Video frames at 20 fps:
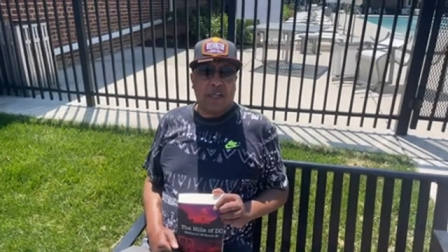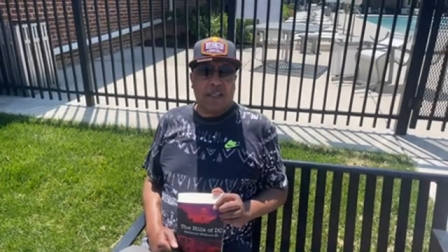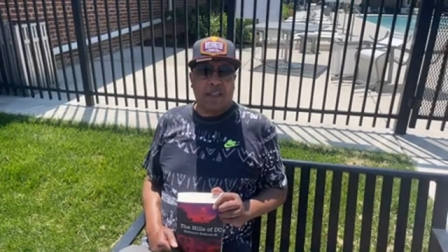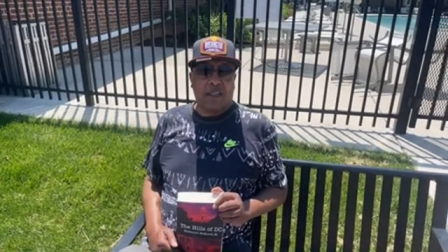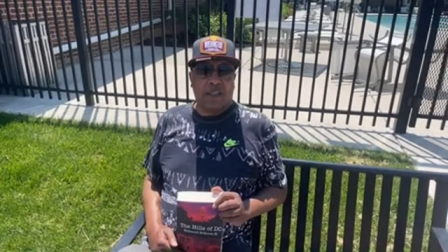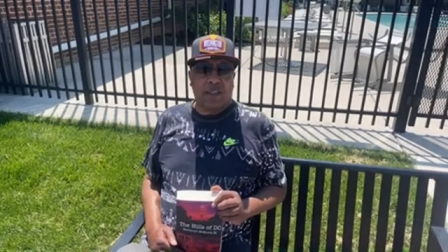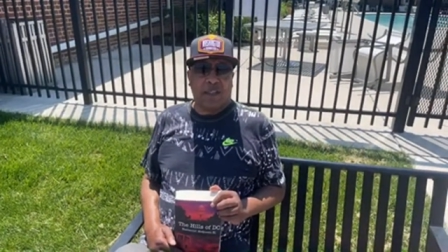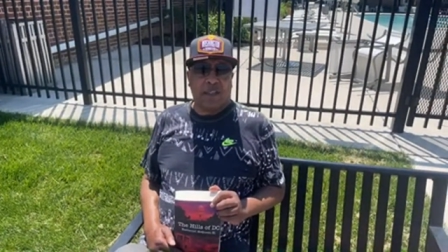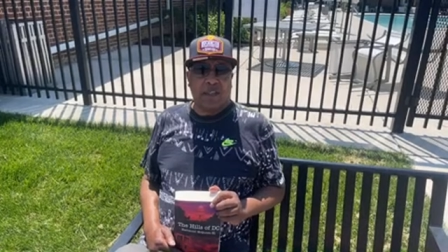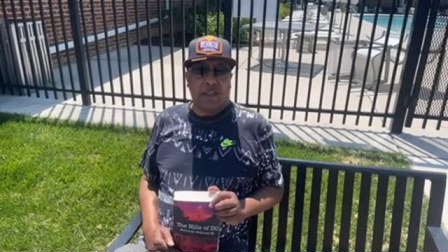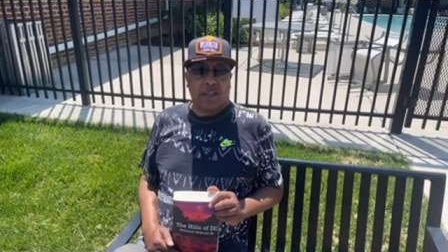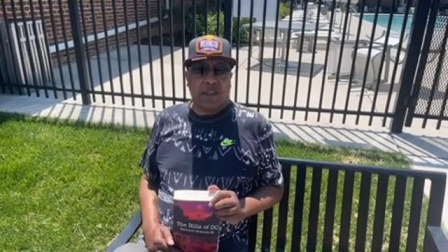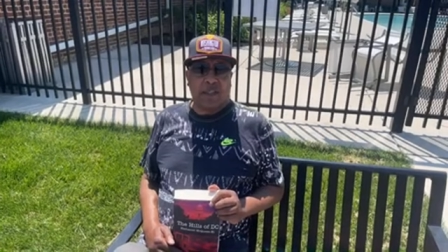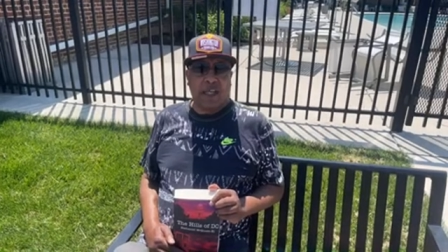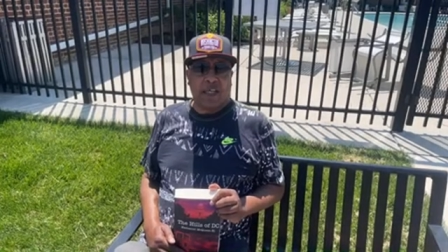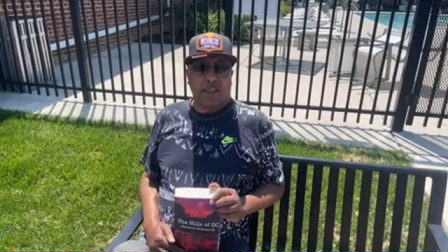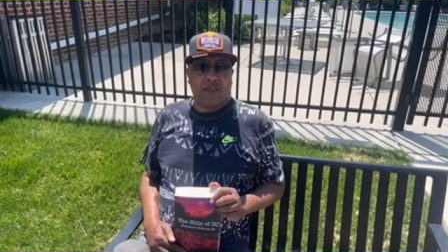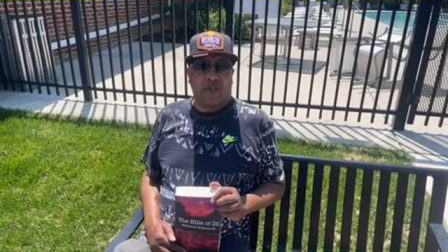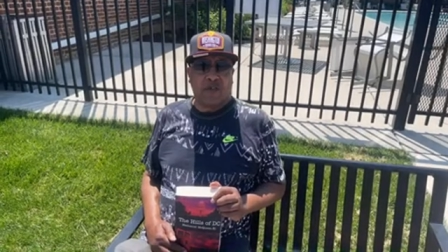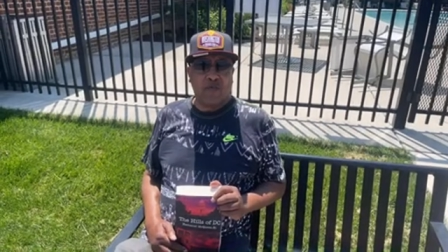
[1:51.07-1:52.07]
I say this is
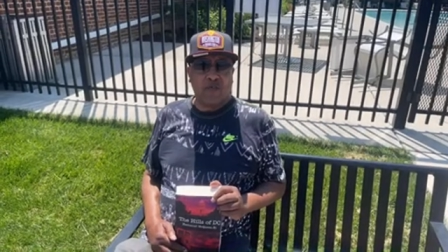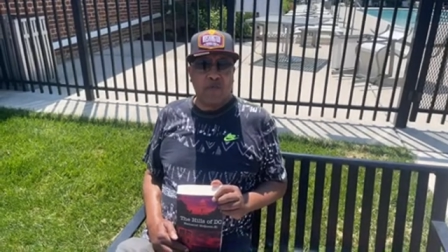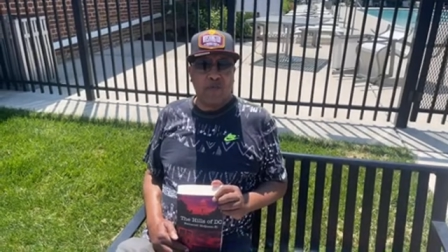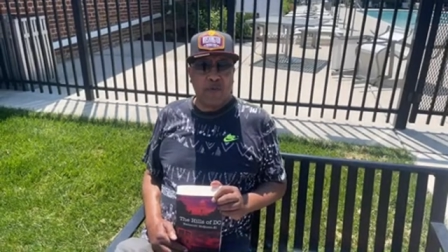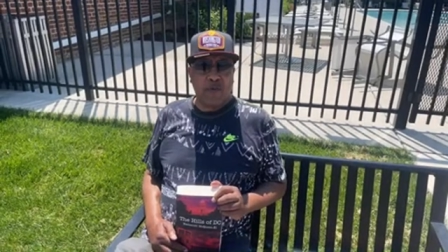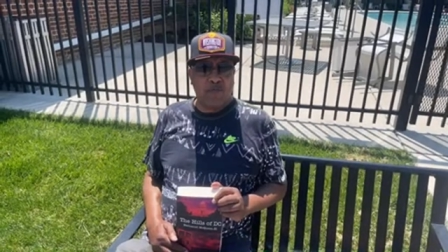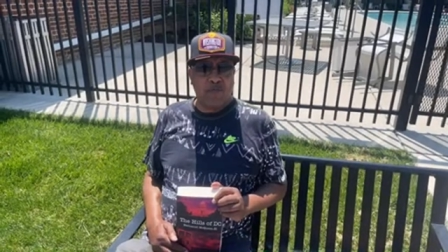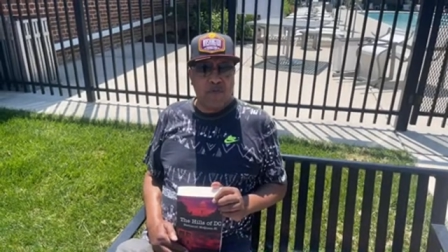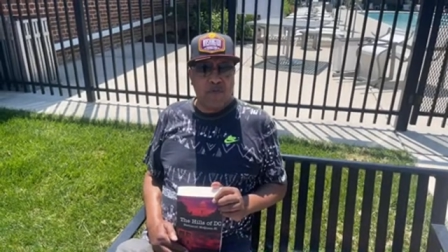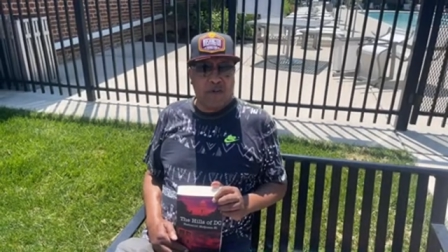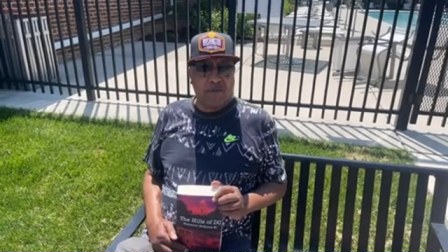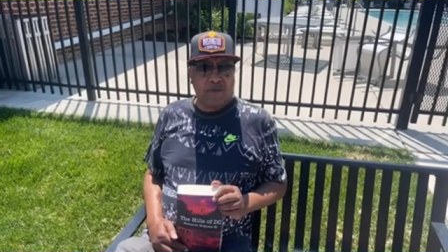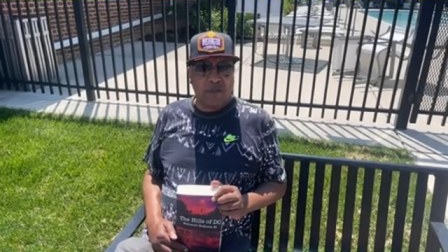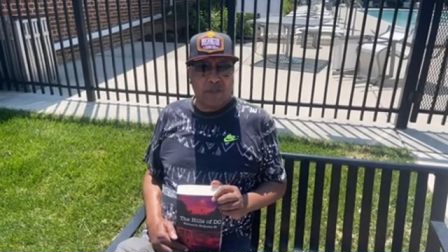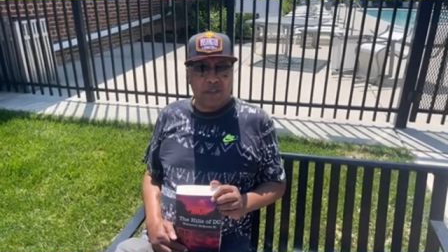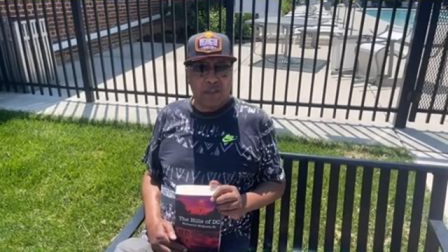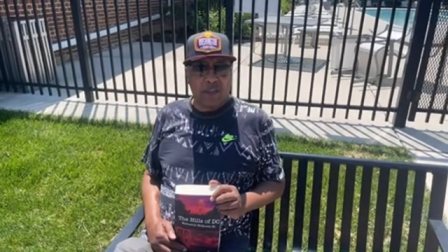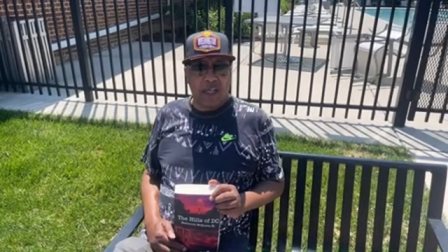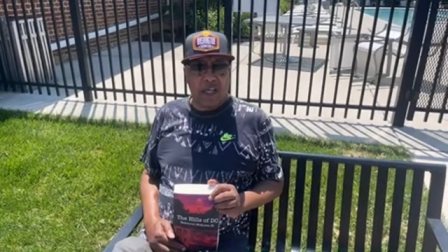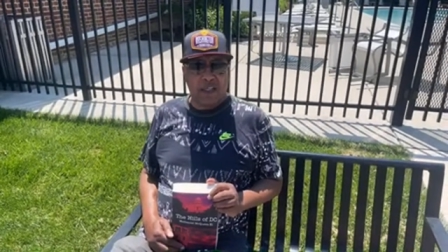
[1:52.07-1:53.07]
how so many
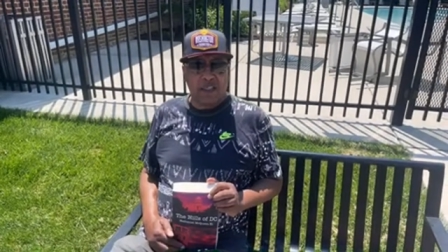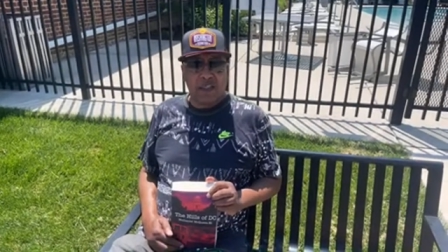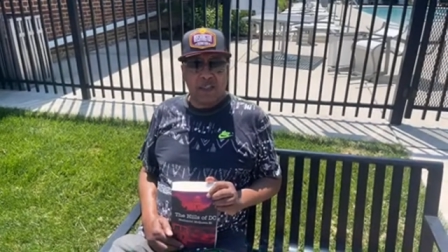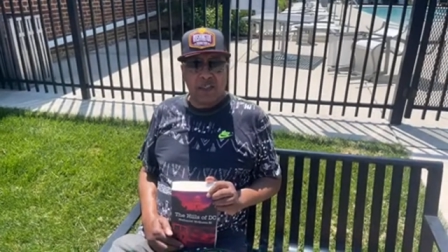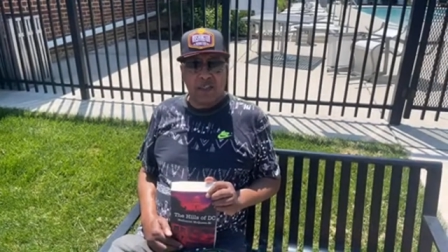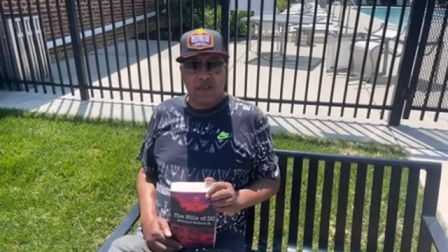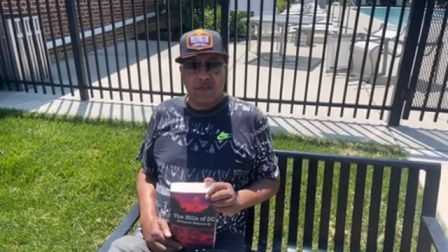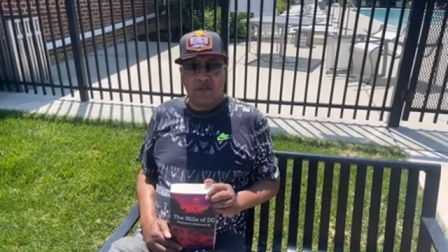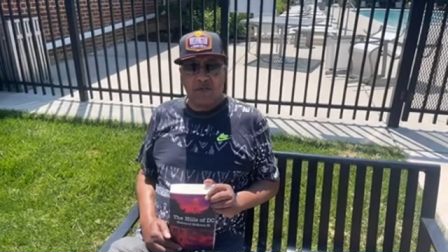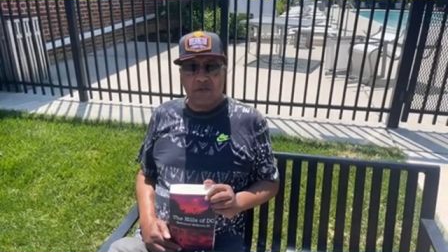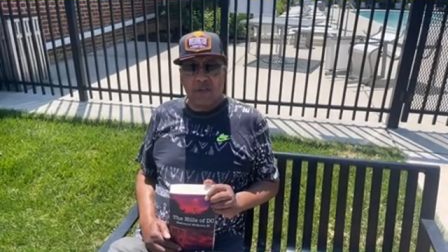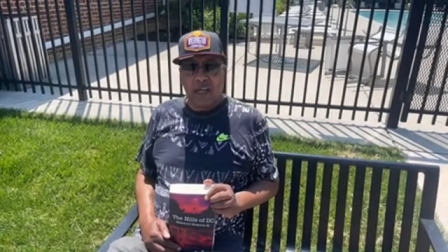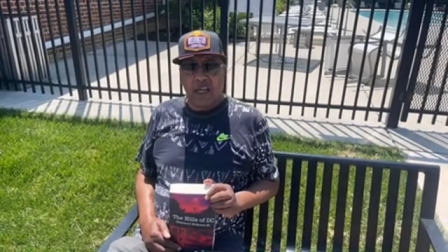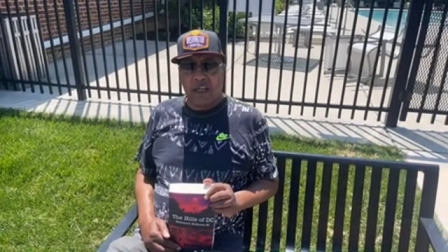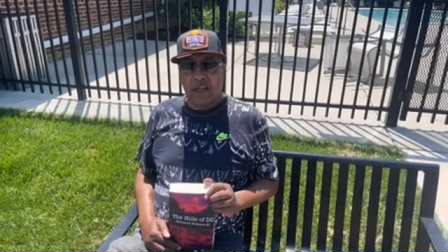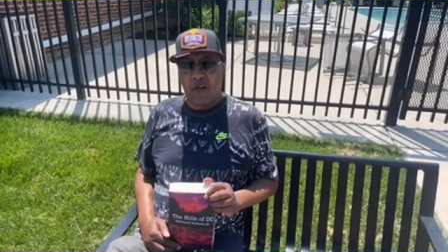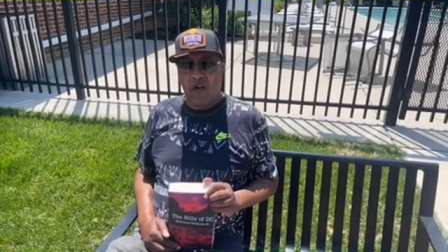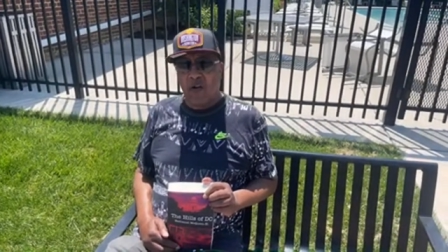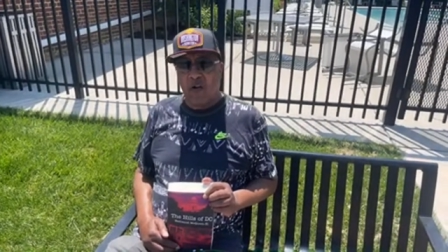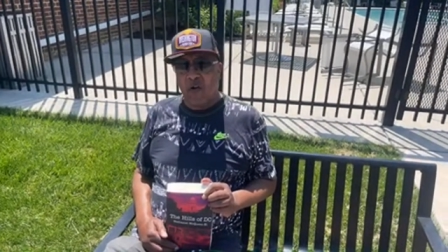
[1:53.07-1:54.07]
brothers got killed,
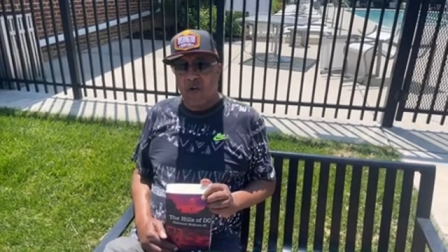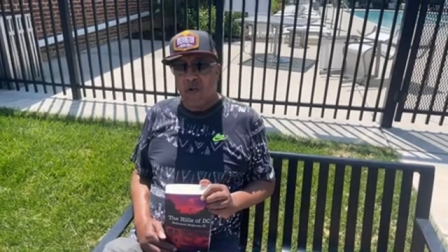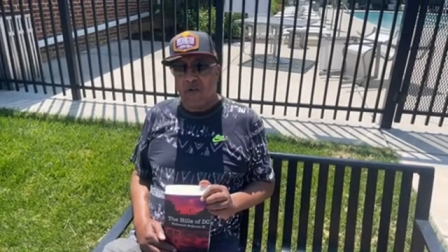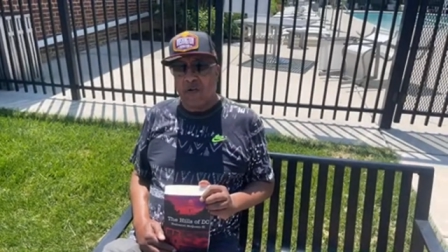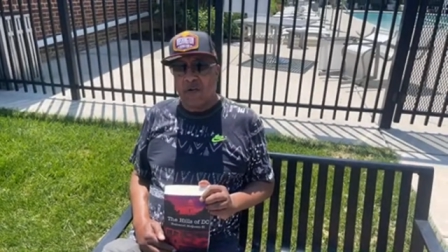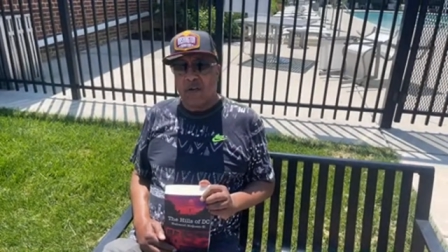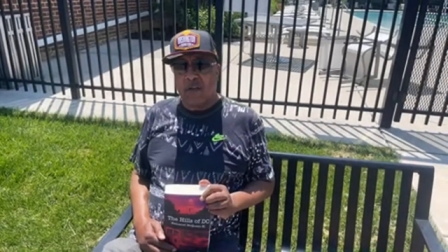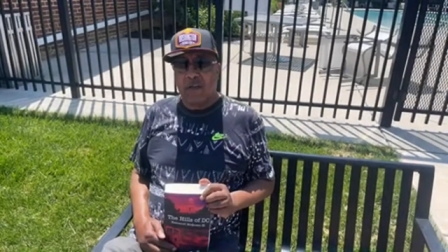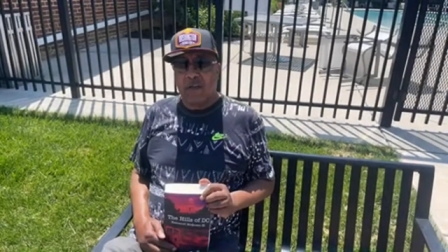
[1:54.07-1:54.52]
like Hall,